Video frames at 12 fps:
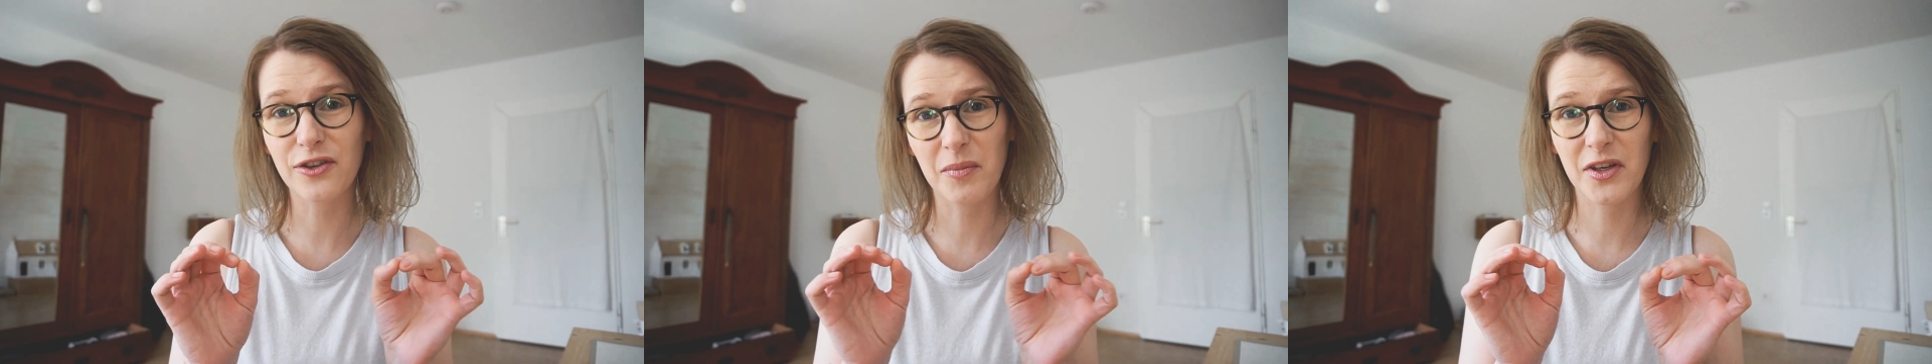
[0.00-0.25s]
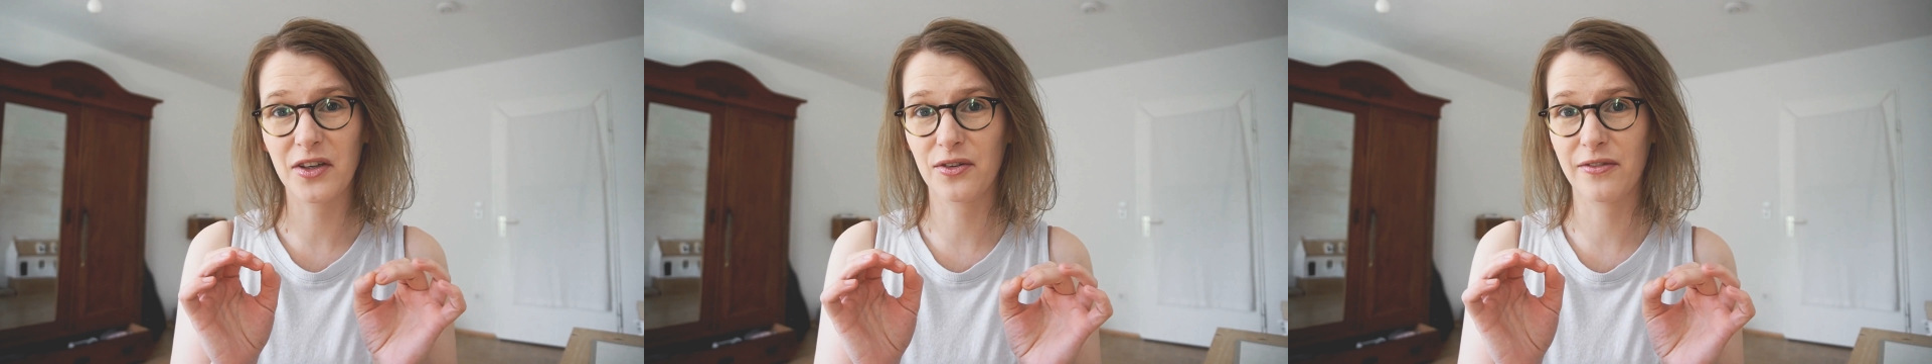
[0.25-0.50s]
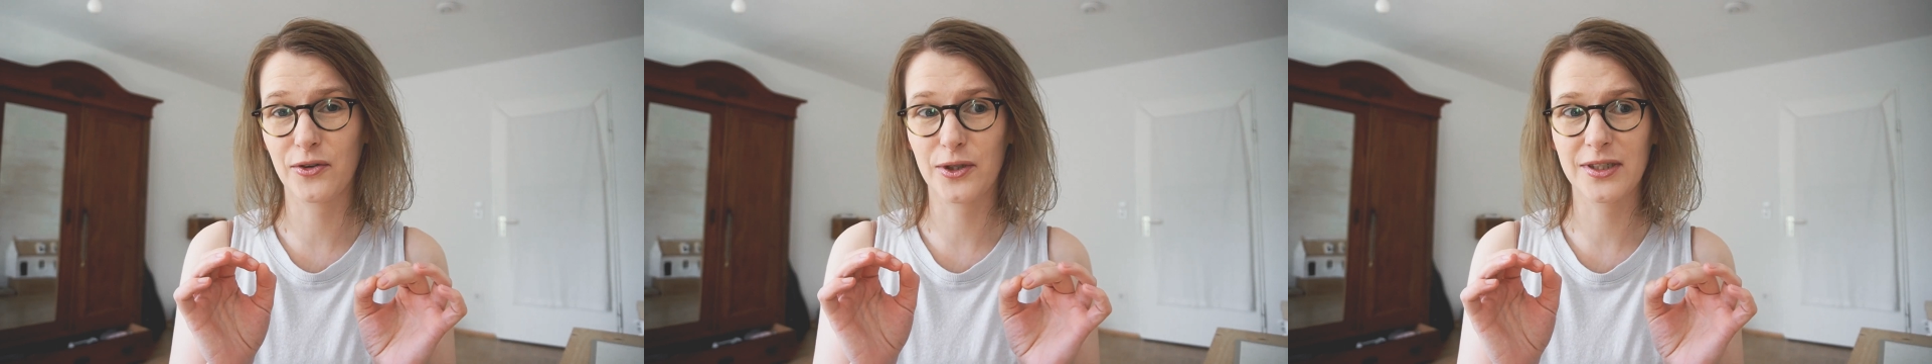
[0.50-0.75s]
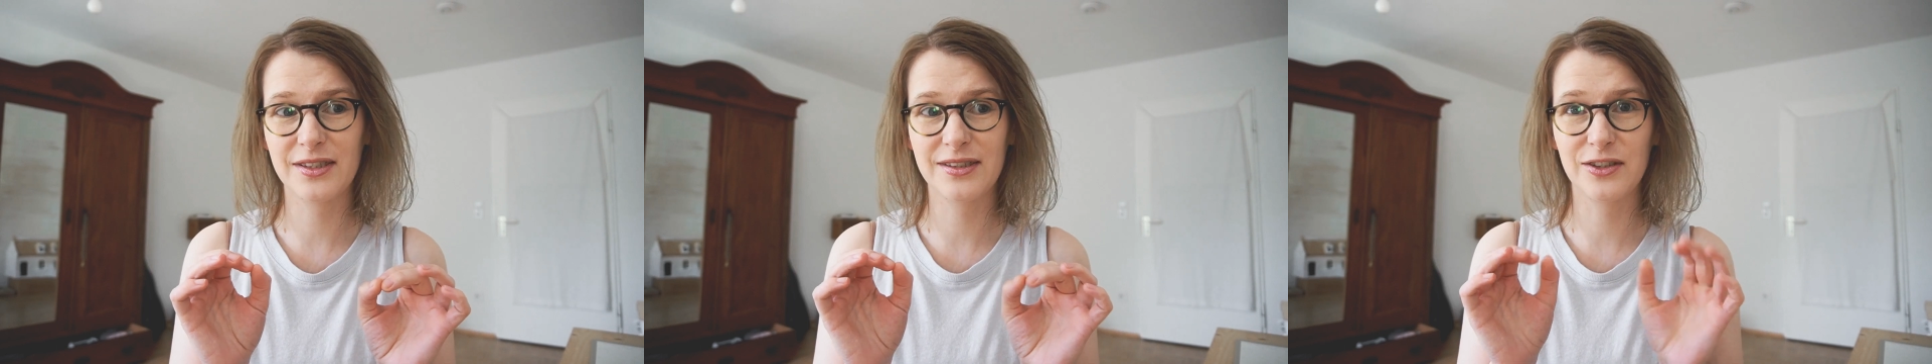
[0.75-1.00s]
from the
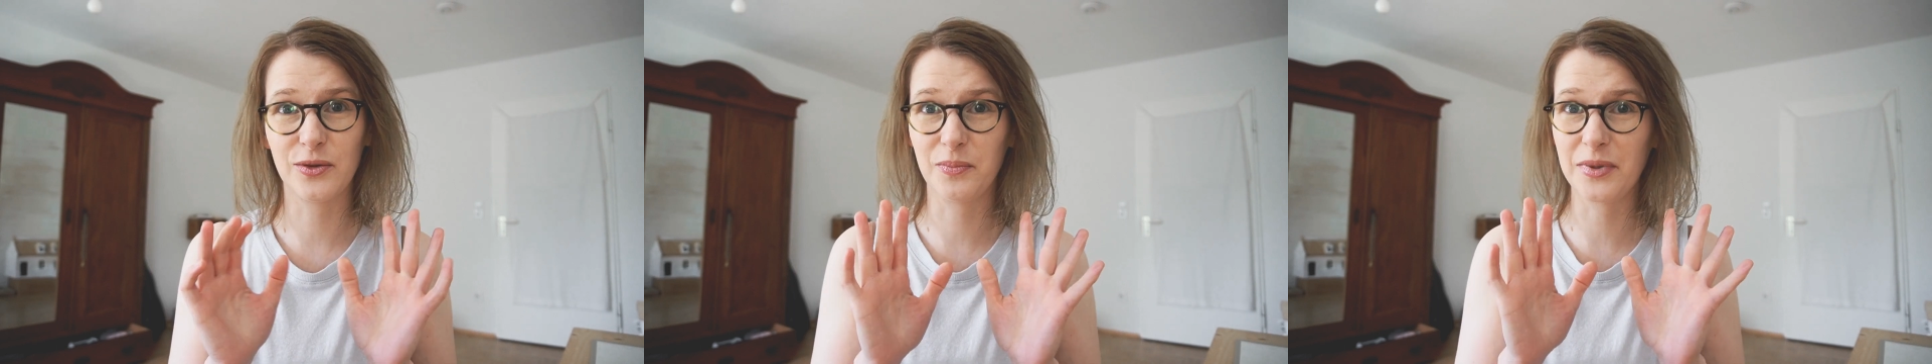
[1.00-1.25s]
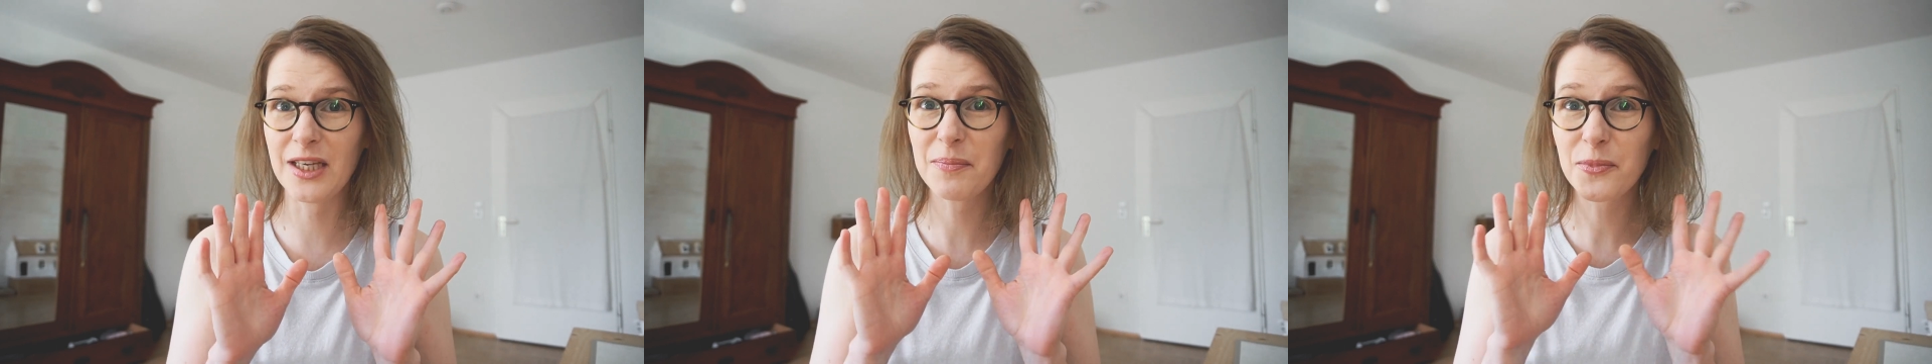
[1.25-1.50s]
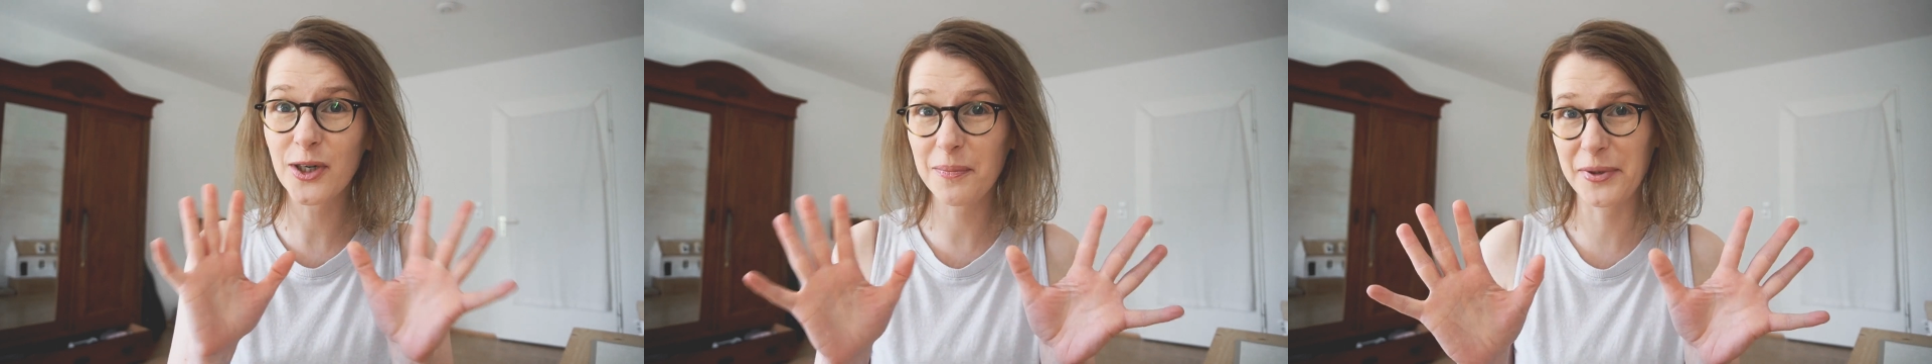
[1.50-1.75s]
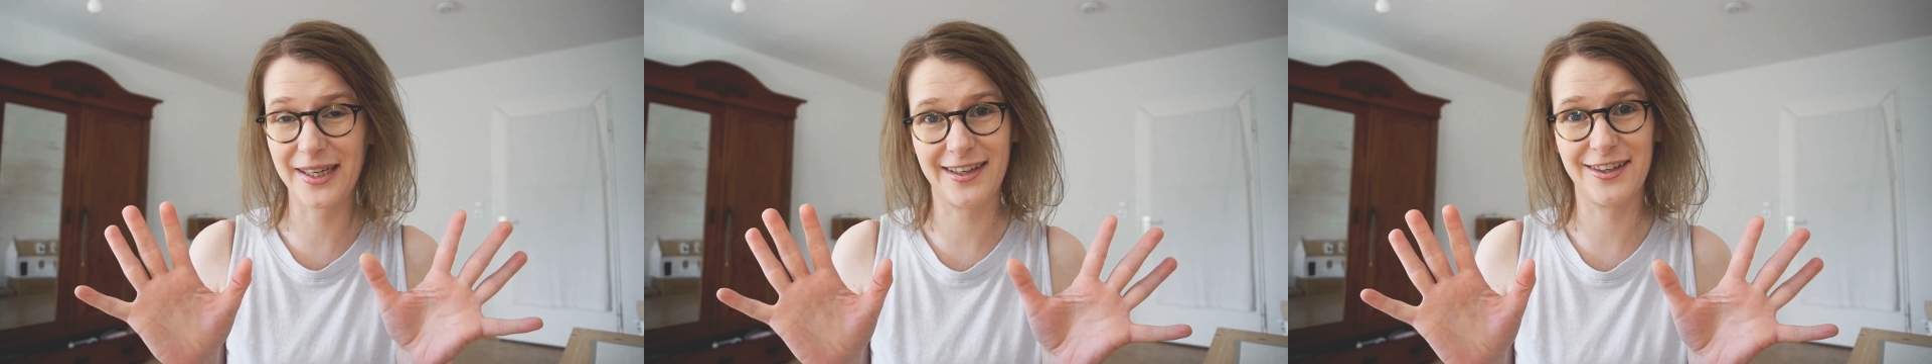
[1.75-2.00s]
universe to be
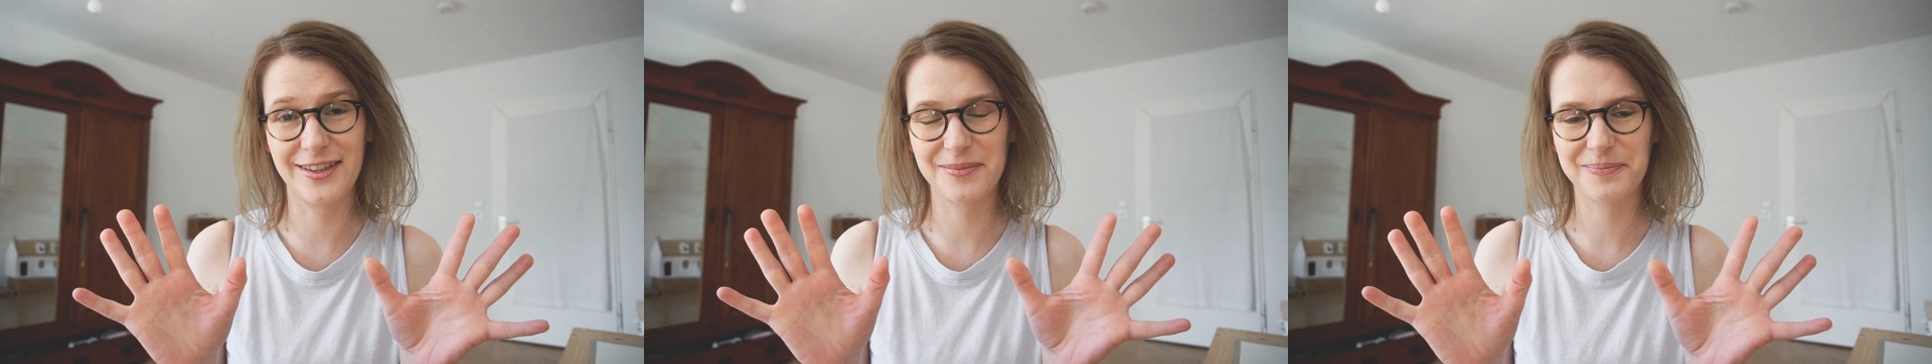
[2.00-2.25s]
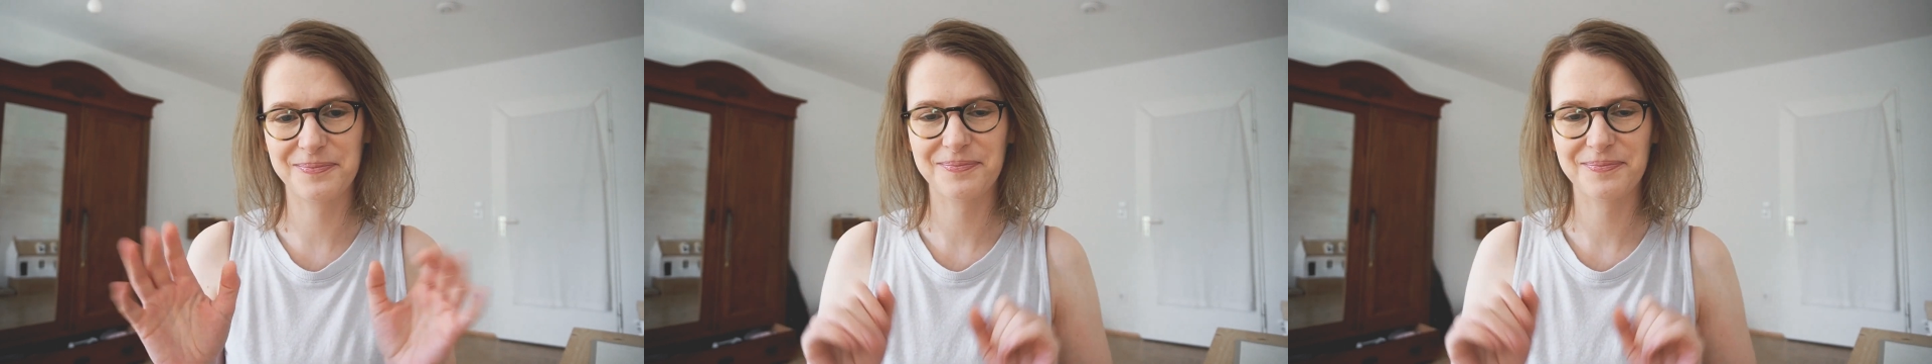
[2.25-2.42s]
prepared.